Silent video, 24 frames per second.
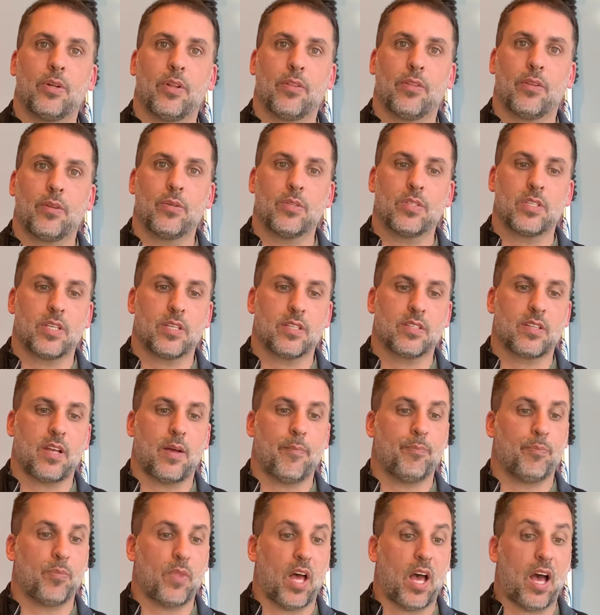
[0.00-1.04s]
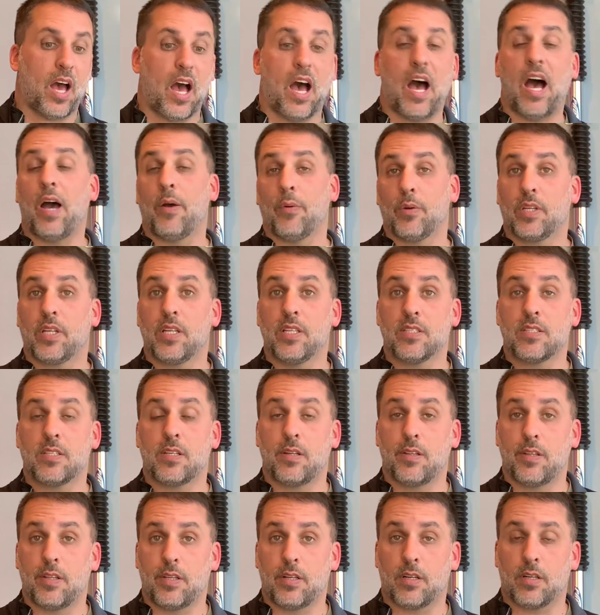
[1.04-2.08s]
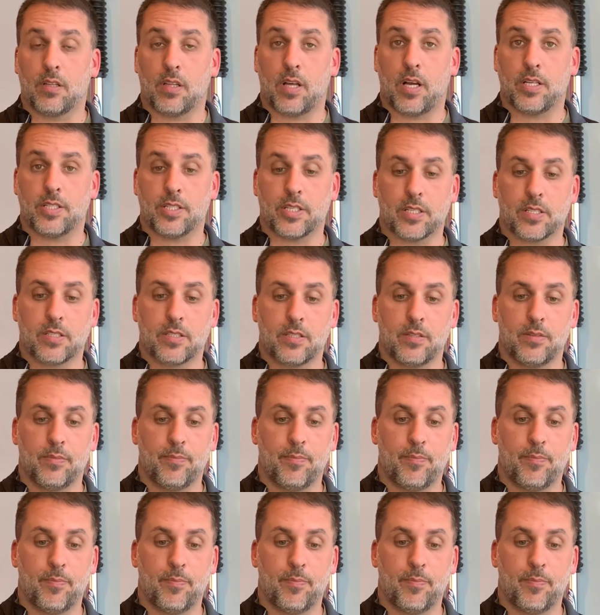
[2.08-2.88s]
enthusiast, I would consider the Dirt Logics.